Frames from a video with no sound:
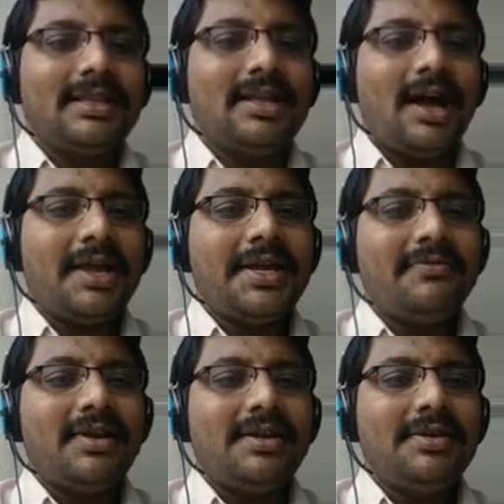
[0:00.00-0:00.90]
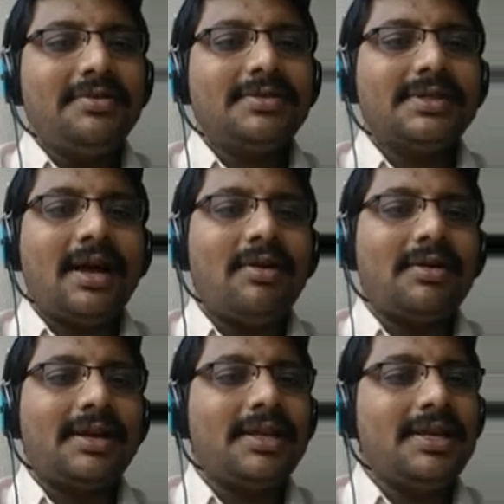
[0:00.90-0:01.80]
The eigenvalues
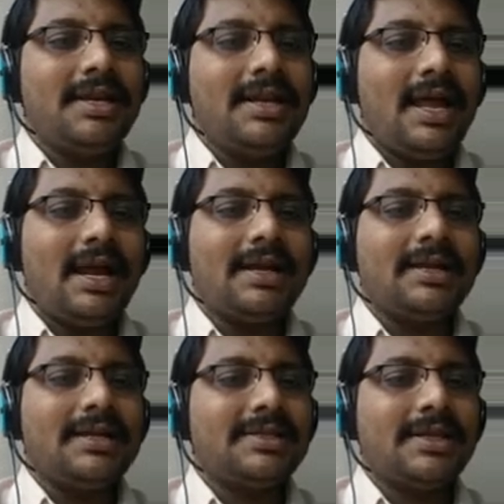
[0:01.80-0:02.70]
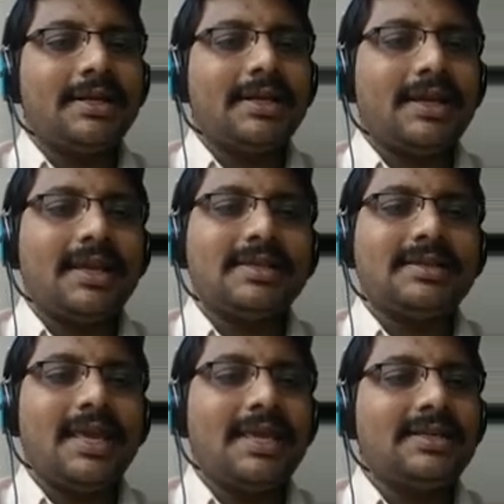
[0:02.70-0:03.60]
are real and distinct,
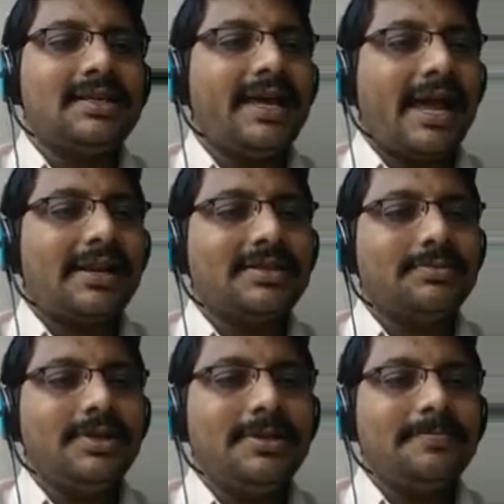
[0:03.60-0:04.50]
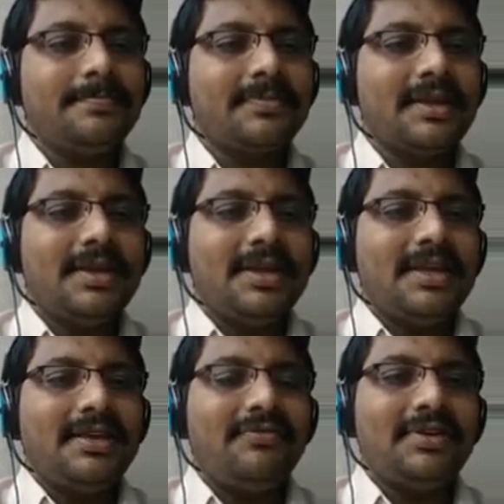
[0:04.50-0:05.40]
hence A is diagonalizable.
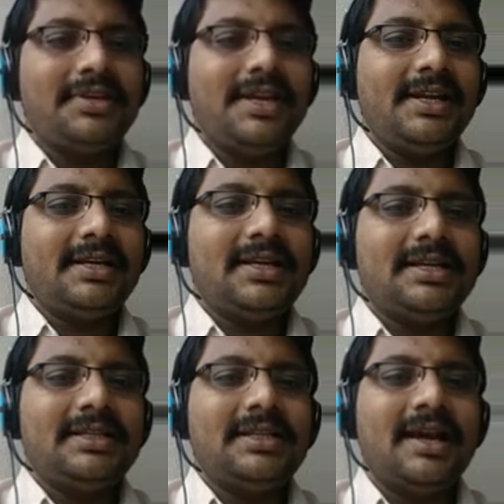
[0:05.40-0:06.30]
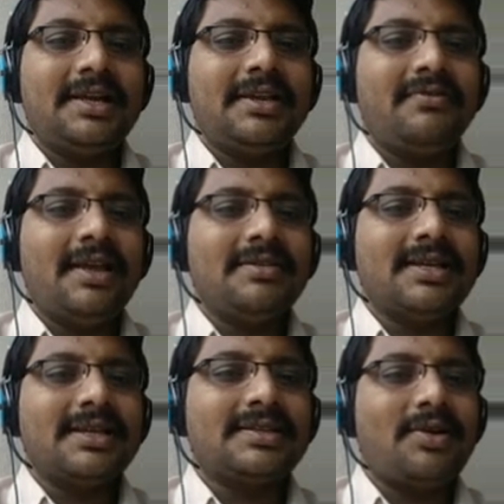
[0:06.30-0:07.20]
If we get the
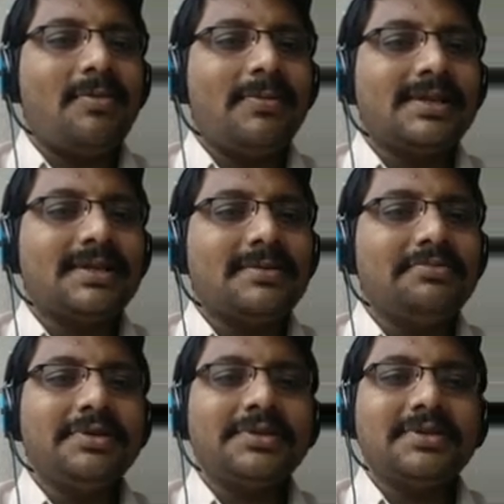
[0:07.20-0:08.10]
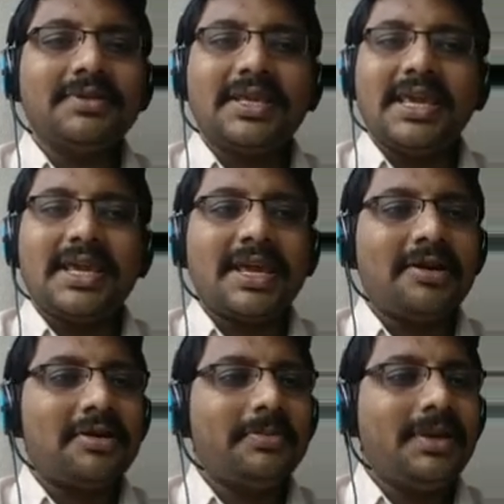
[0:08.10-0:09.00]
eigenvalues as complex numbers, A
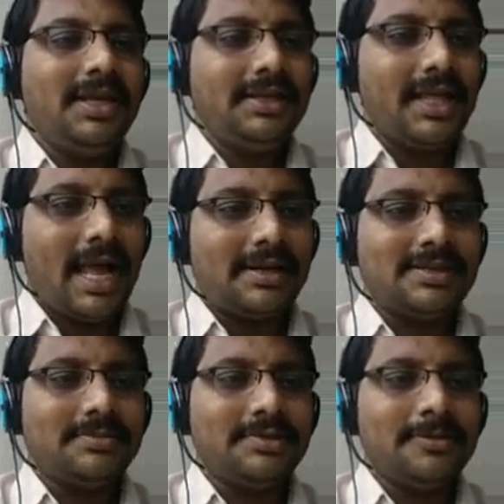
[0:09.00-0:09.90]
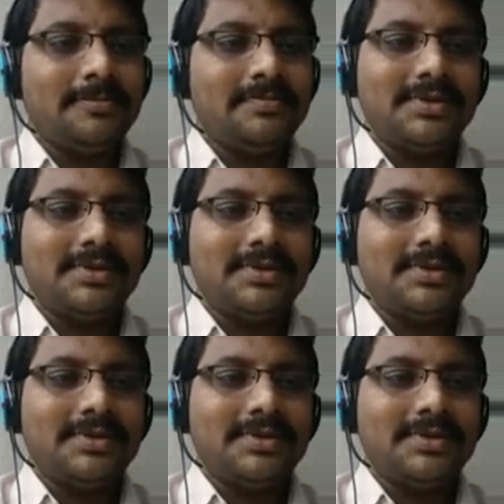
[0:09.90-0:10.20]
cannot be diagonalizable.